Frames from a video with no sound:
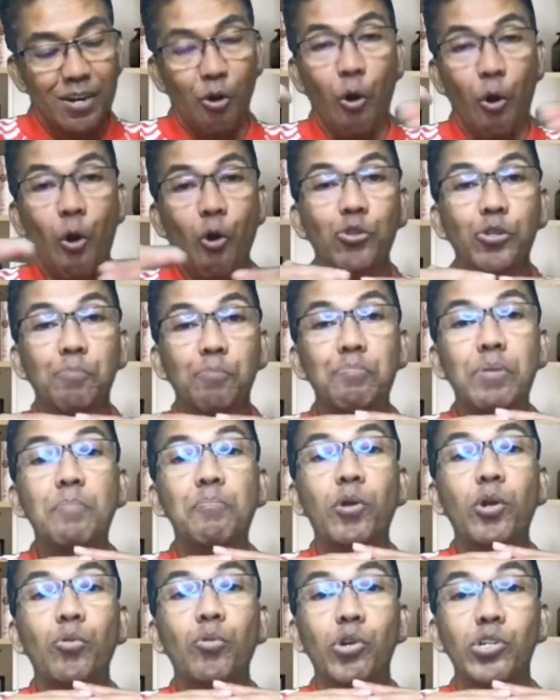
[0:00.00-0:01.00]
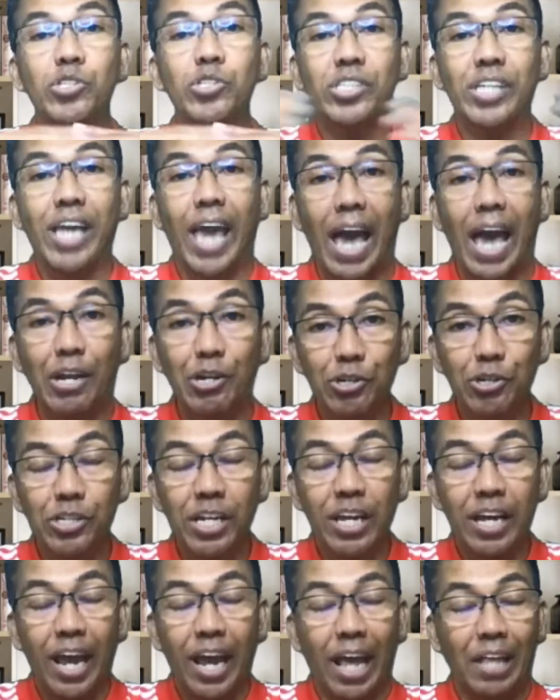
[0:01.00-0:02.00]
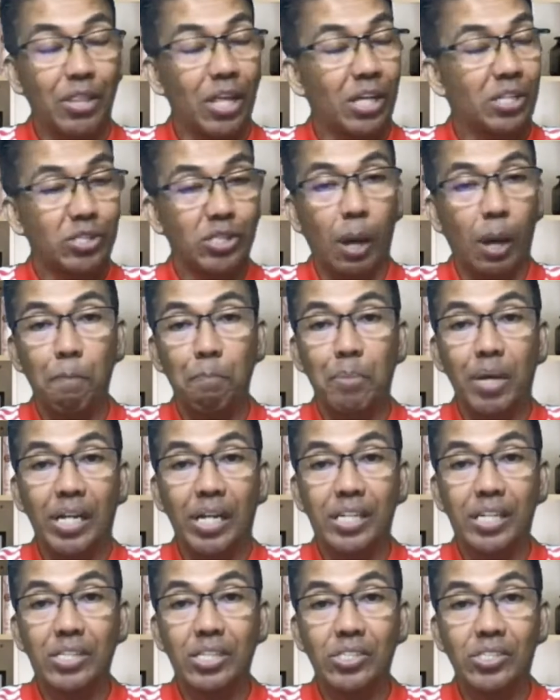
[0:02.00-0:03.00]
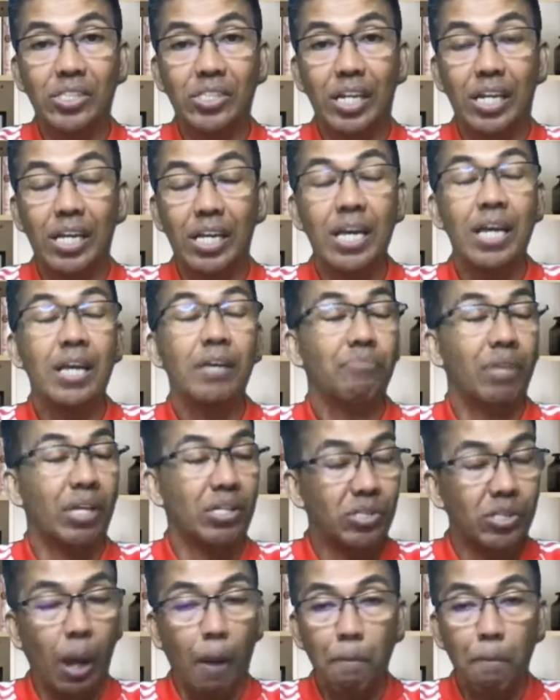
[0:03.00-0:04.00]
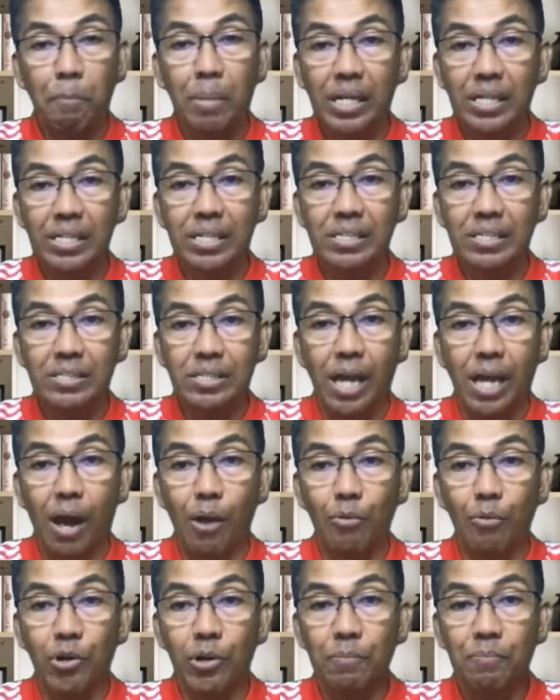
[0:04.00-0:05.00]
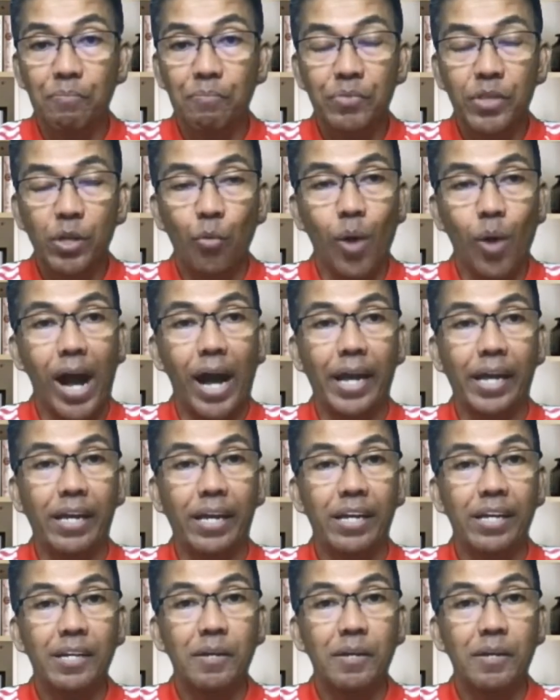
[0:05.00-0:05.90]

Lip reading: All the people were scattered, and they stopped building the city. They stopped building the tower. Why?